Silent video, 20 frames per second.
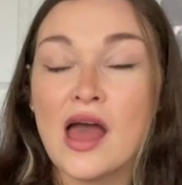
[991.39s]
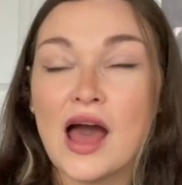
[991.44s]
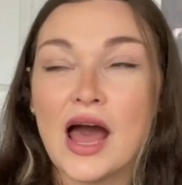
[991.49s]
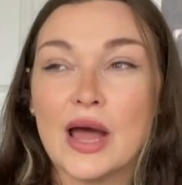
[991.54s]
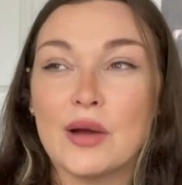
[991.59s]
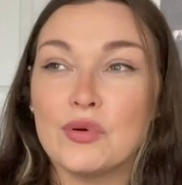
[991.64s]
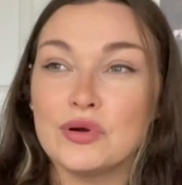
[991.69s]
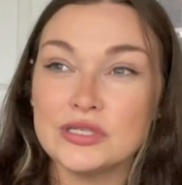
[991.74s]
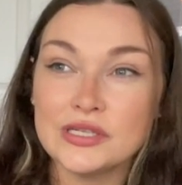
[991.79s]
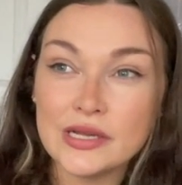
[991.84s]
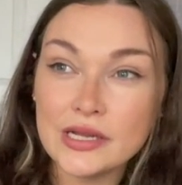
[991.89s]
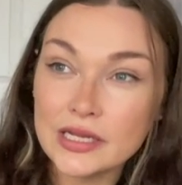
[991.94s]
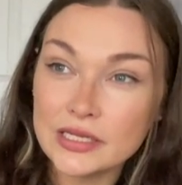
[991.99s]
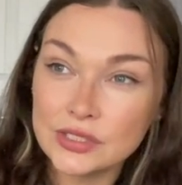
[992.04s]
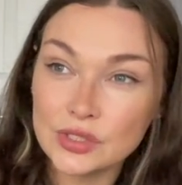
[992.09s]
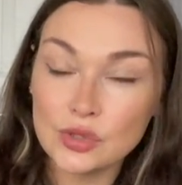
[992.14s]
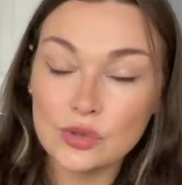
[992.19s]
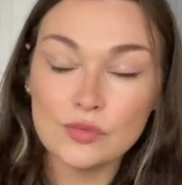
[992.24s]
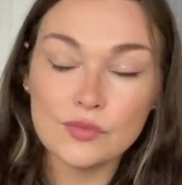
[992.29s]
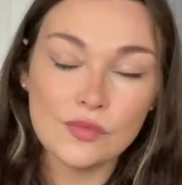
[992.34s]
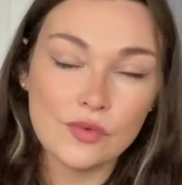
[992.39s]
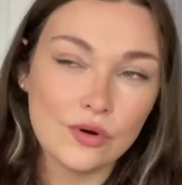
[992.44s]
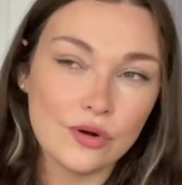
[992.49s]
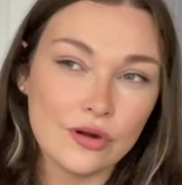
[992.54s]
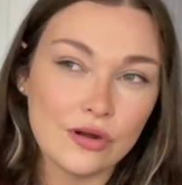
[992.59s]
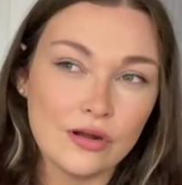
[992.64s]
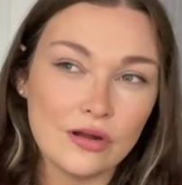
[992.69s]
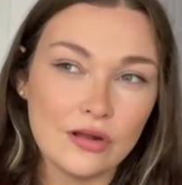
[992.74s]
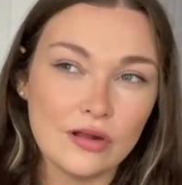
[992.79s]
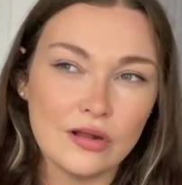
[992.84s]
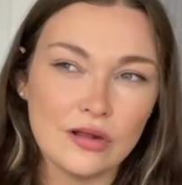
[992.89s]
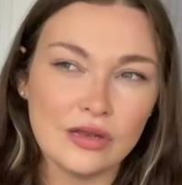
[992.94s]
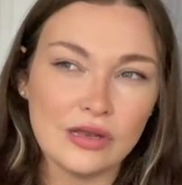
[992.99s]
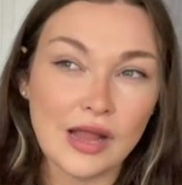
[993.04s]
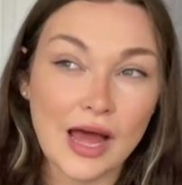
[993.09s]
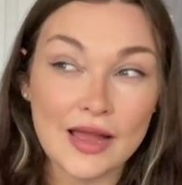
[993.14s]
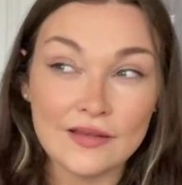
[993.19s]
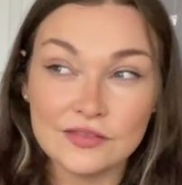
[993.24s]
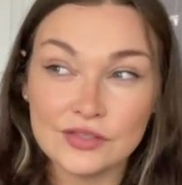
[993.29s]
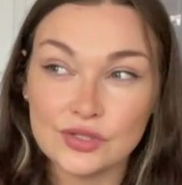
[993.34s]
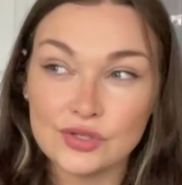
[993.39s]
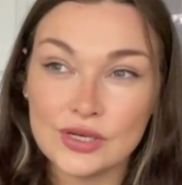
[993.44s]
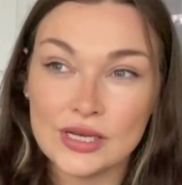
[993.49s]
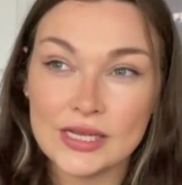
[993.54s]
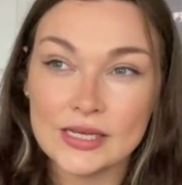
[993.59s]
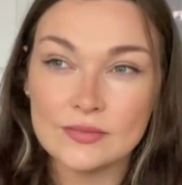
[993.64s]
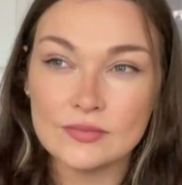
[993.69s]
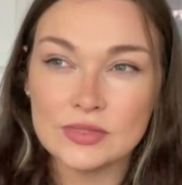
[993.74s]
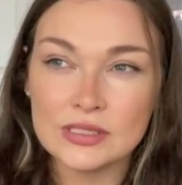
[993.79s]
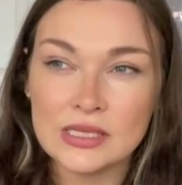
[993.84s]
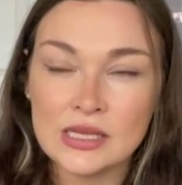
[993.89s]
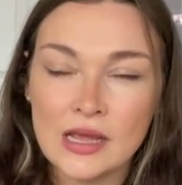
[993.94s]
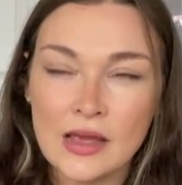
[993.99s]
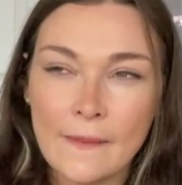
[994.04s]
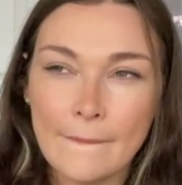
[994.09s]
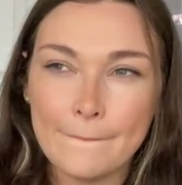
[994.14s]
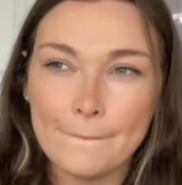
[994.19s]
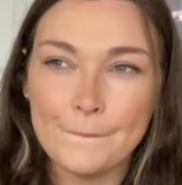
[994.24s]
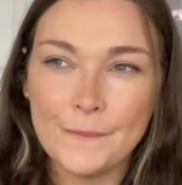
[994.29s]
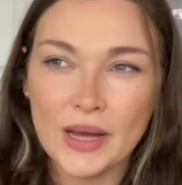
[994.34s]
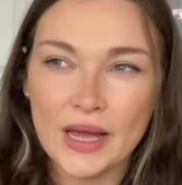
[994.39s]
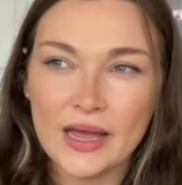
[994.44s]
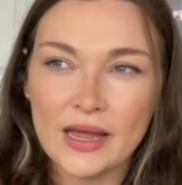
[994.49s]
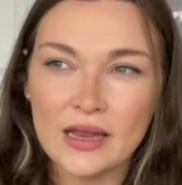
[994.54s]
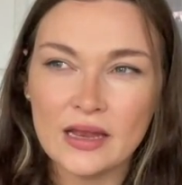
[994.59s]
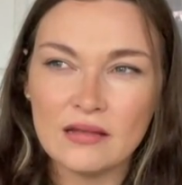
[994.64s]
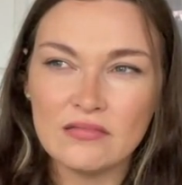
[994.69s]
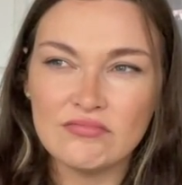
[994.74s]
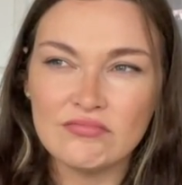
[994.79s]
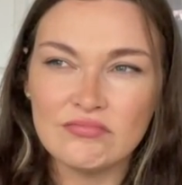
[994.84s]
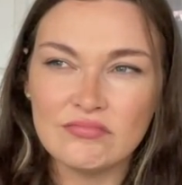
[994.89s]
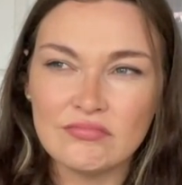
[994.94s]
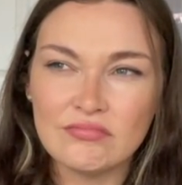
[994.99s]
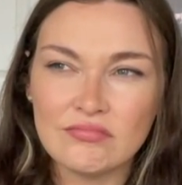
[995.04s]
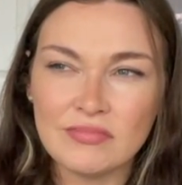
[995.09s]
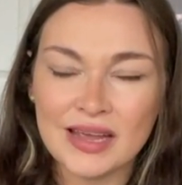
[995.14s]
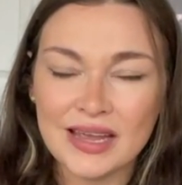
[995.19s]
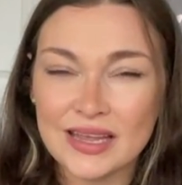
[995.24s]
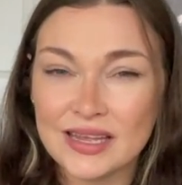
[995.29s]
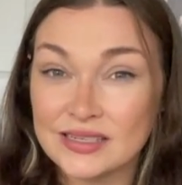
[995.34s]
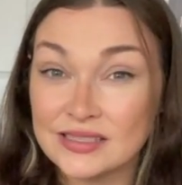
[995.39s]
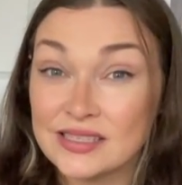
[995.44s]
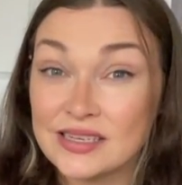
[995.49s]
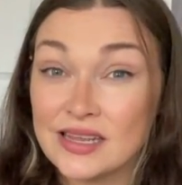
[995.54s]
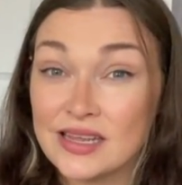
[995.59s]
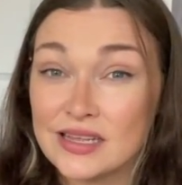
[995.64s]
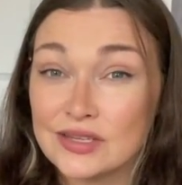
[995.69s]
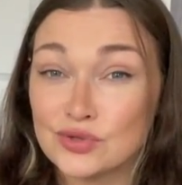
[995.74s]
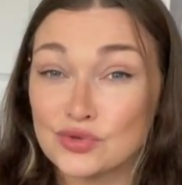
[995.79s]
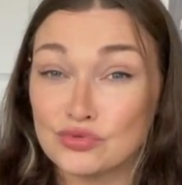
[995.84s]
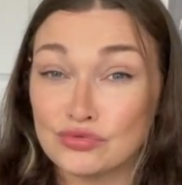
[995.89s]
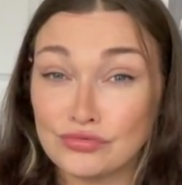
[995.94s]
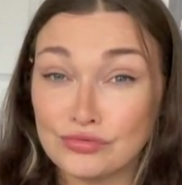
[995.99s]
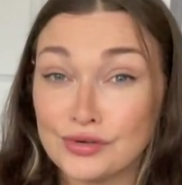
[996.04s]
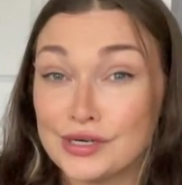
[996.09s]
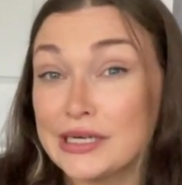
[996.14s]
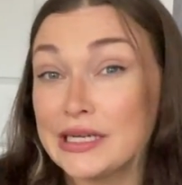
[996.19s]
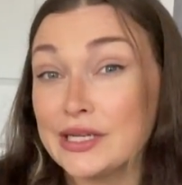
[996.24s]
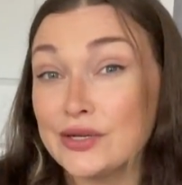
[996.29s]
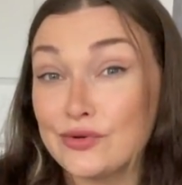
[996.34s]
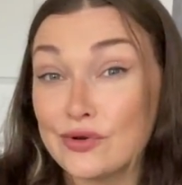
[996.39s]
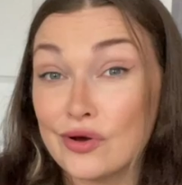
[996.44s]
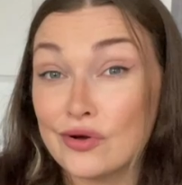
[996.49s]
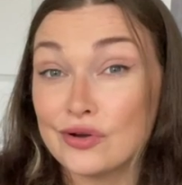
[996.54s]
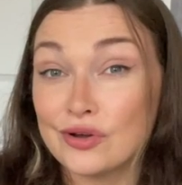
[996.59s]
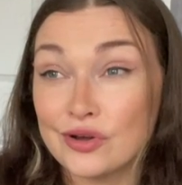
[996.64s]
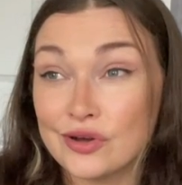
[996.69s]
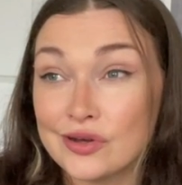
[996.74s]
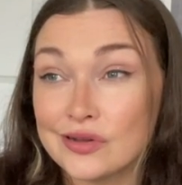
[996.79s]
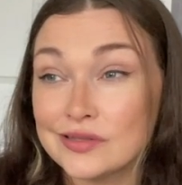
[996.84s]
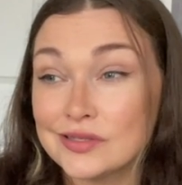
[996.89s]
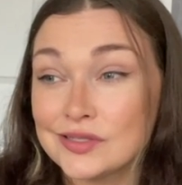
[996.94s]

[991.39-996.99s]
I wanted to do more live streams, but my internet is really not good.